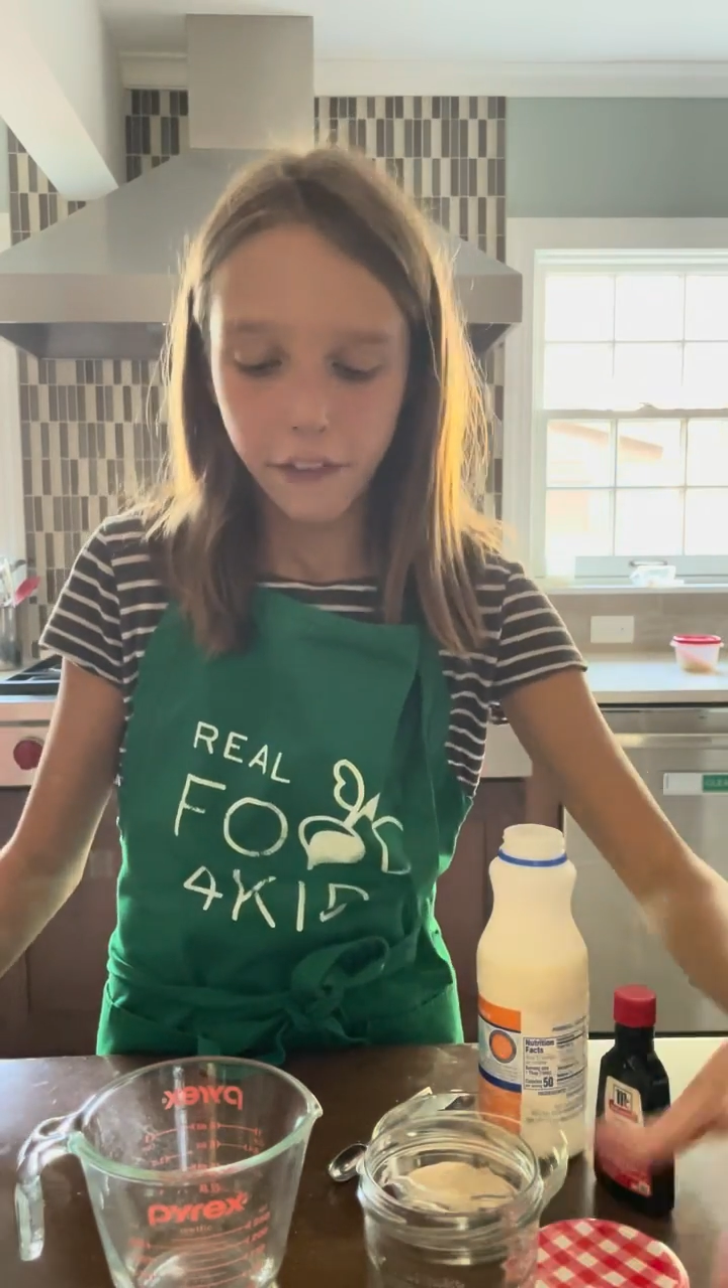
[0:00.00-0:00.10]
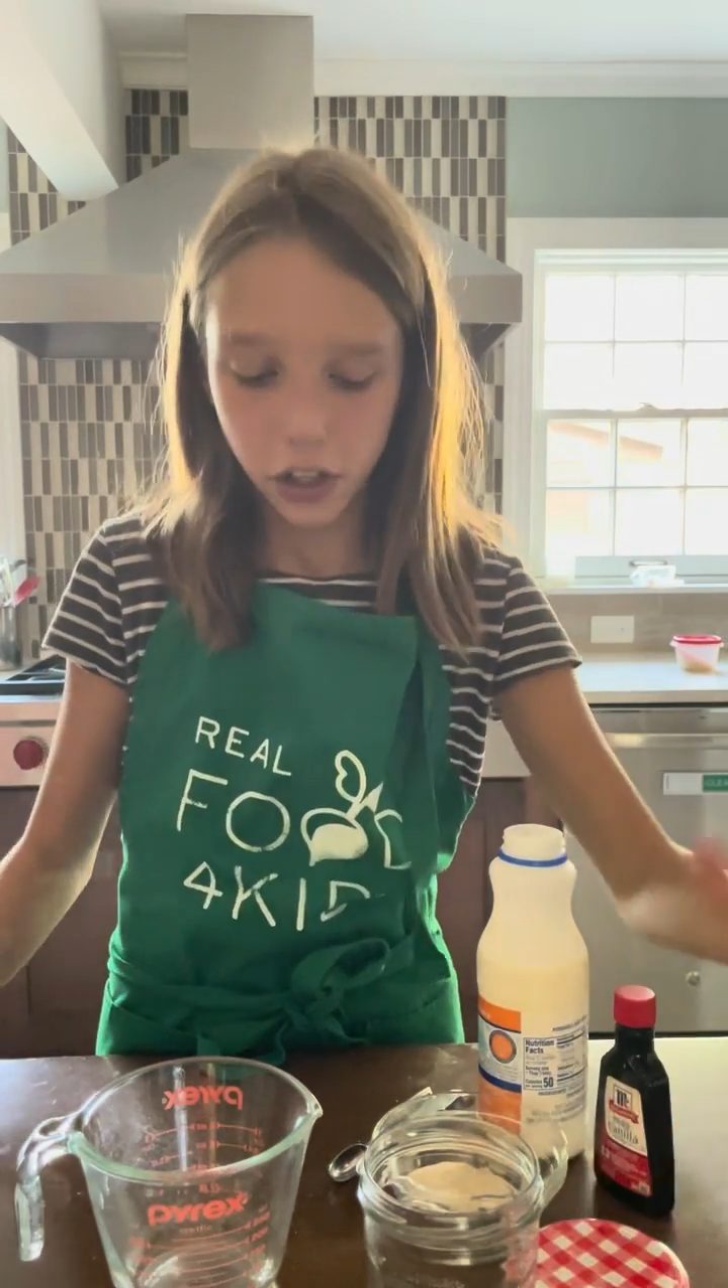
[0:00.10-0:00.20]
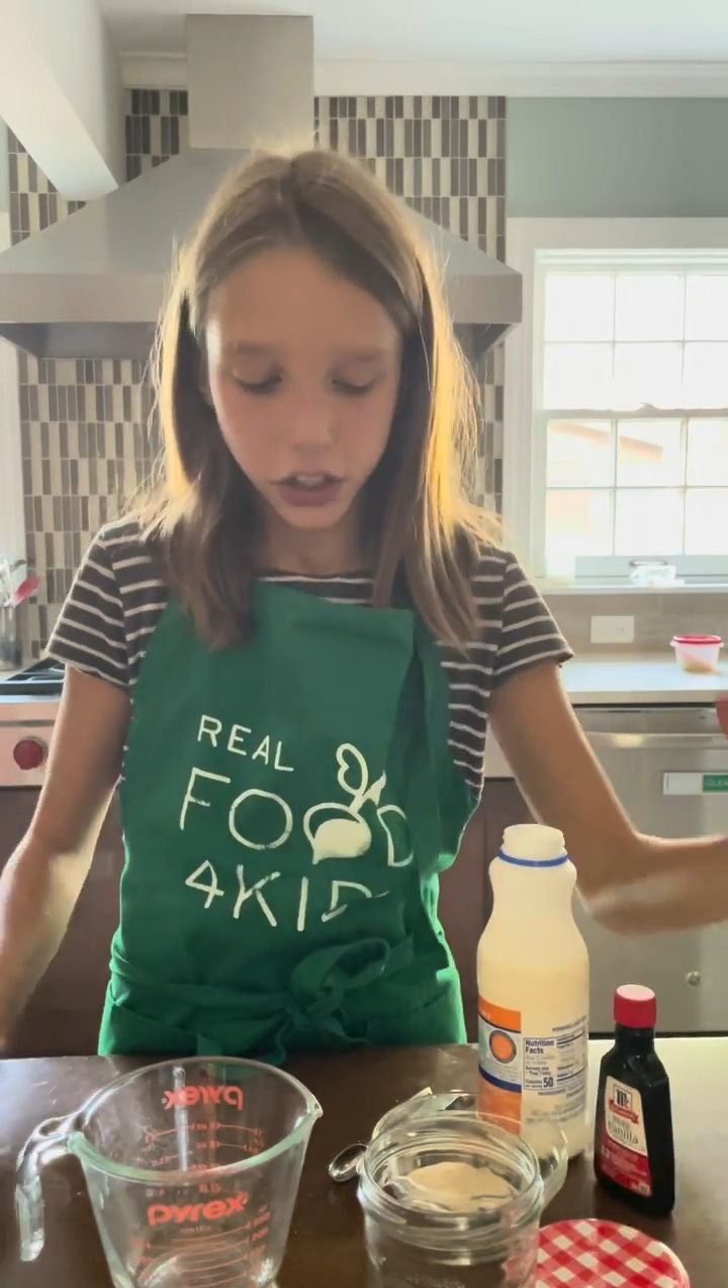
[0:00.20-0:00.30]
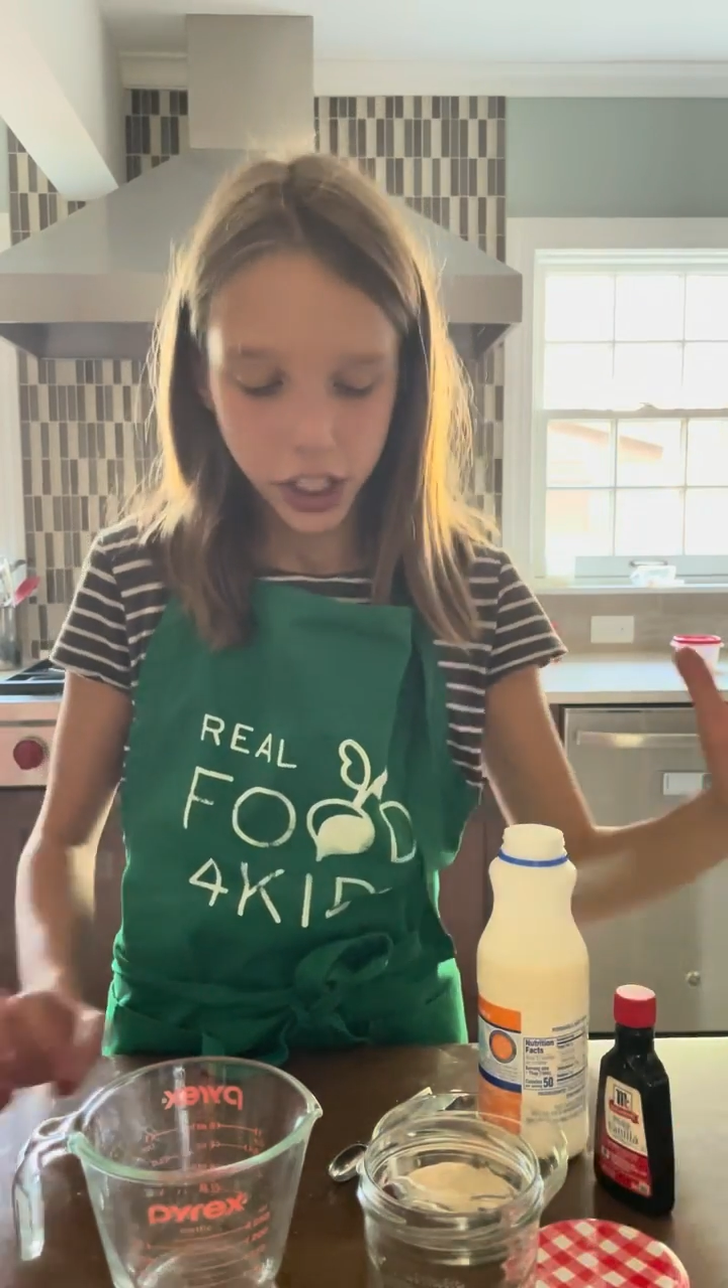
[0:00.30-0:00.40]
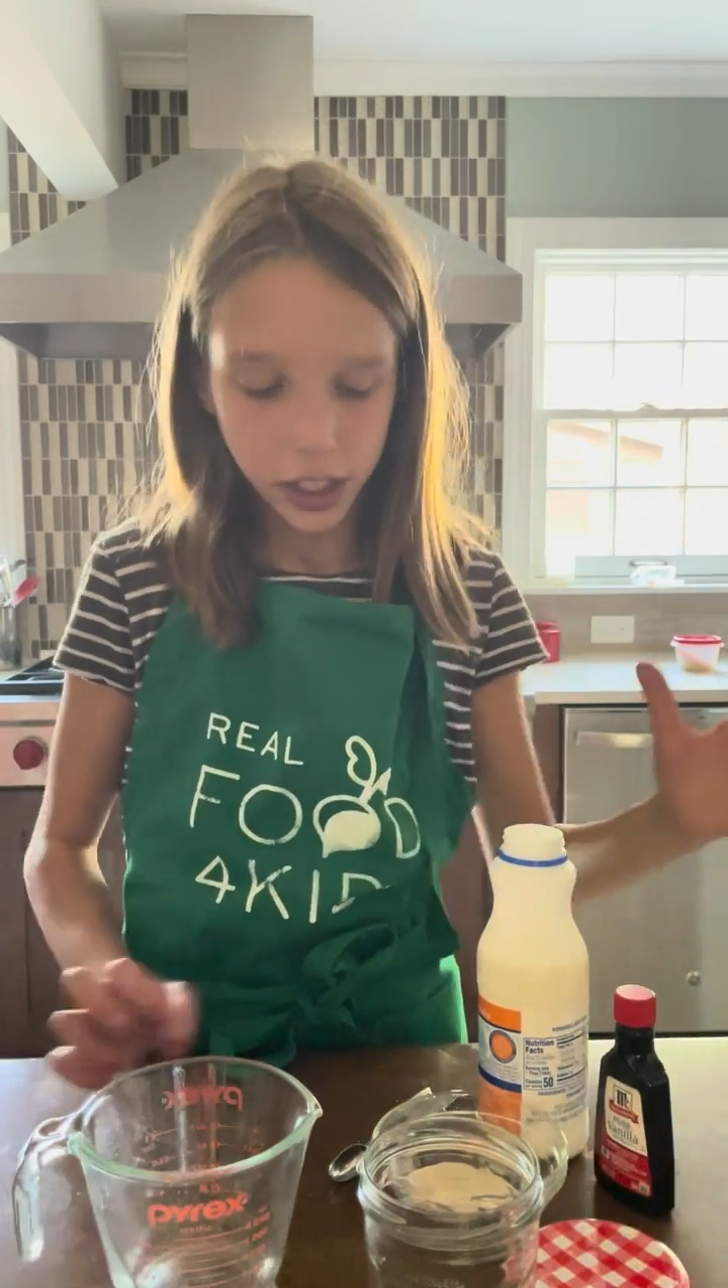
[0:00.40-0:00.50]

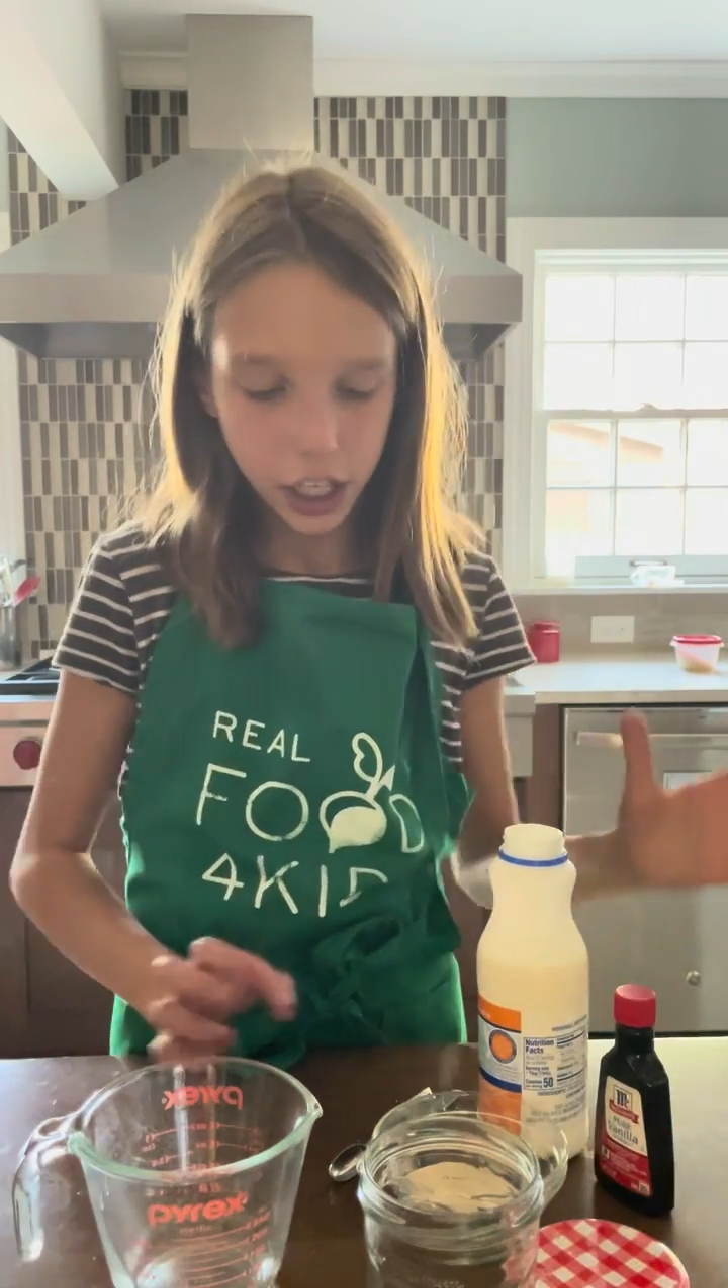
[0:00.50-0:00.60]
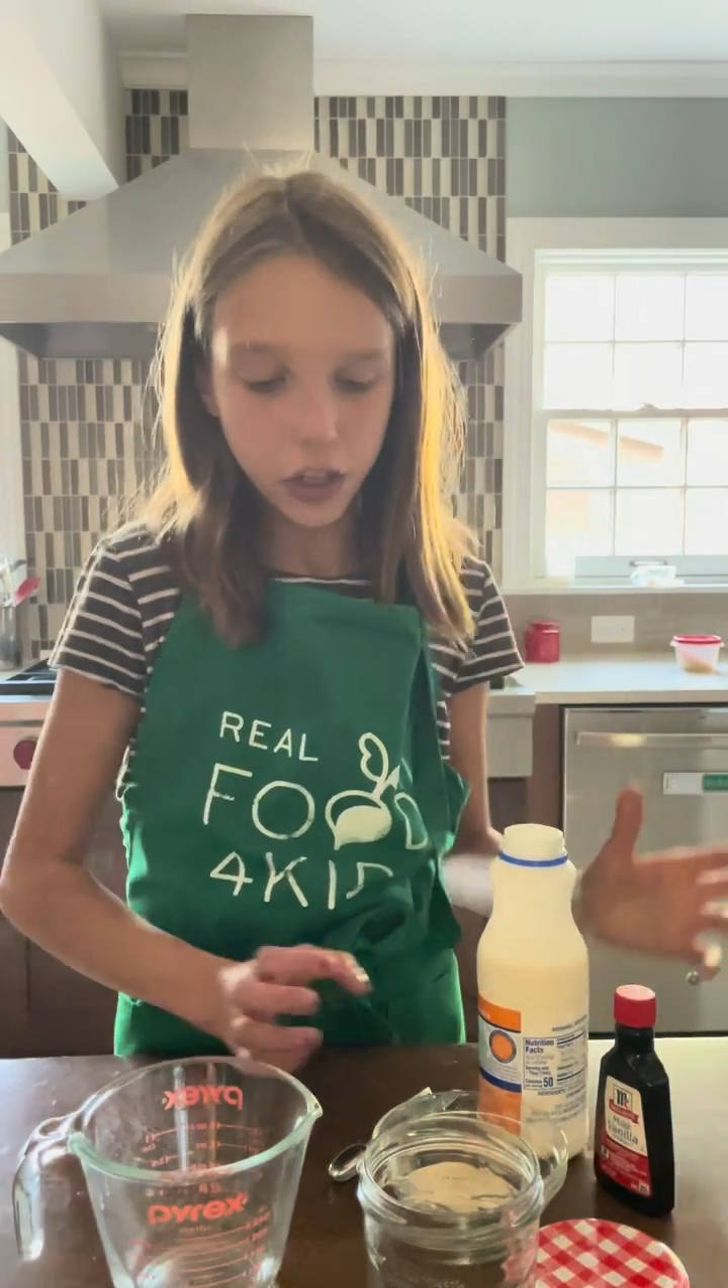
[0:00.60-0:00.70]
first thing that